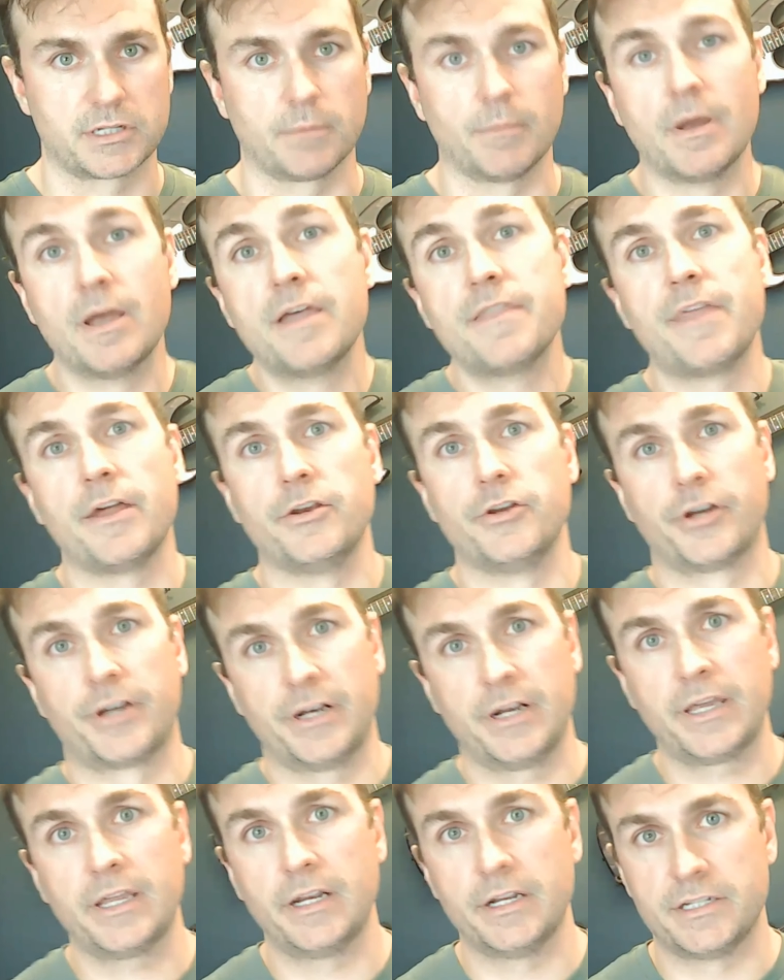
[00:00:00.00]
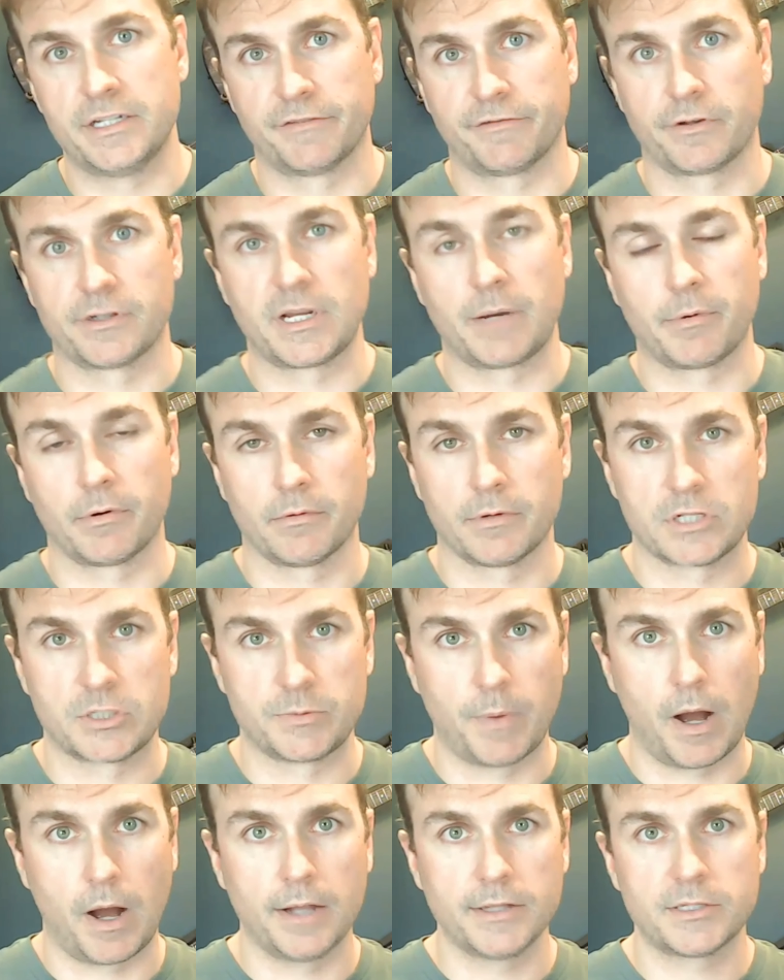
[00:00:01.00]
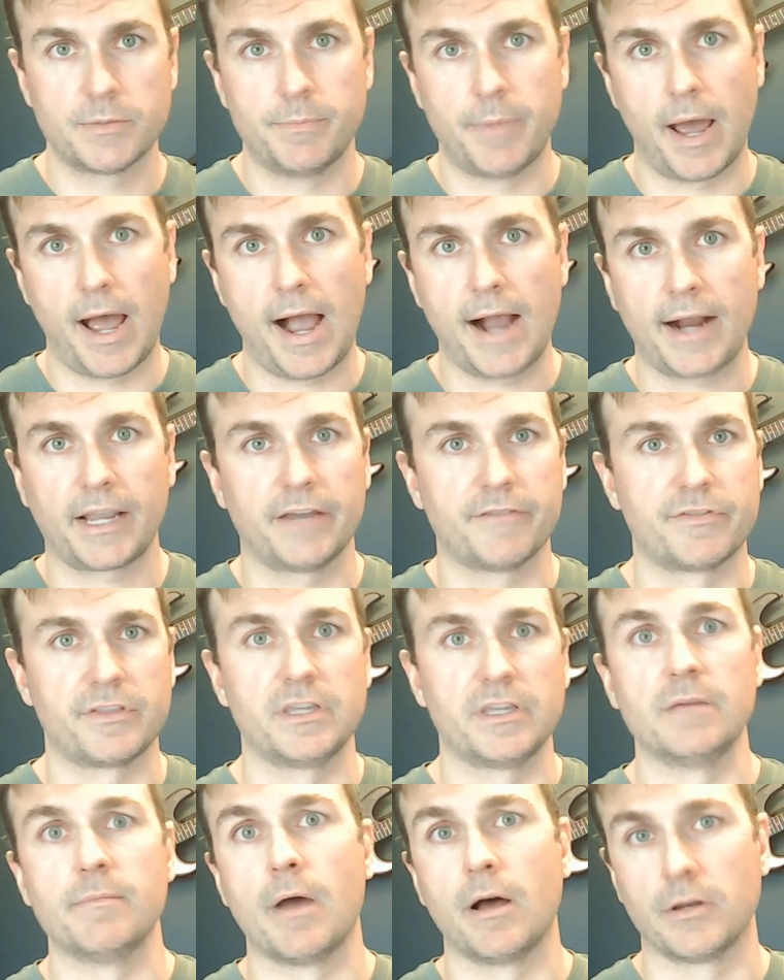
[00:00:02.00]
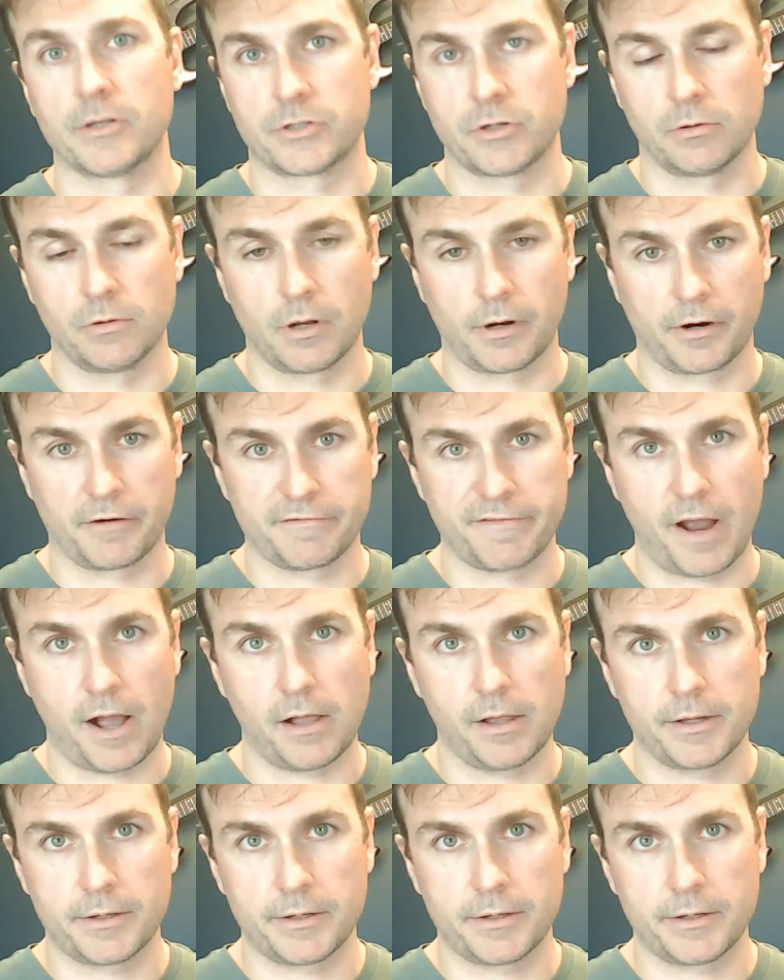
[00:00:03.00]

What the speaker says: then you're going to get a different type of response back if the email is no longer valid.